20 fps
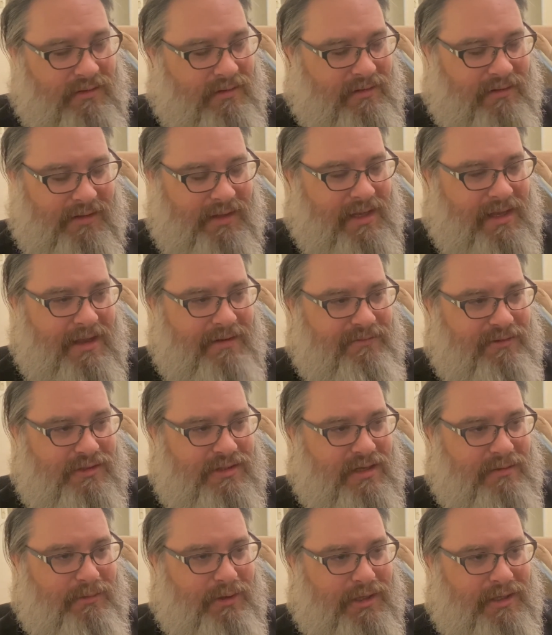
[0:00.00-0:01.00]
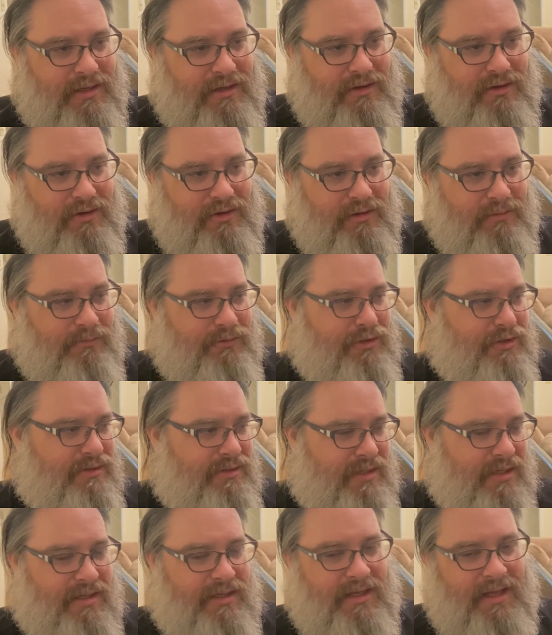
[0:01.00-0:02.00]
Like, every time I hear it, I'm just
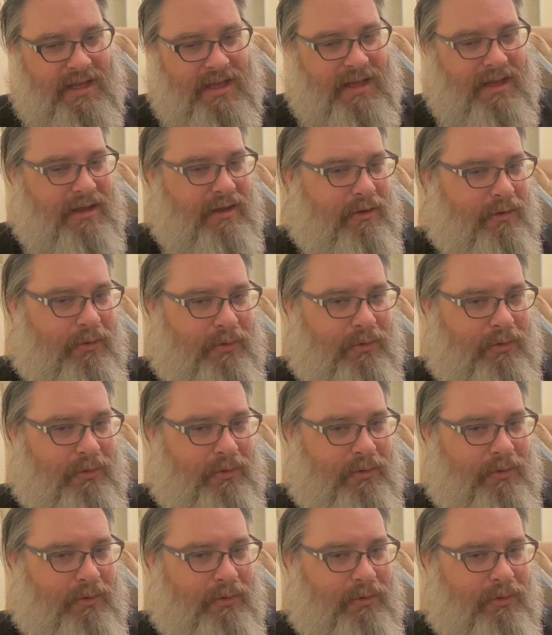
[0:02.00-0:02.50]
like, yeah,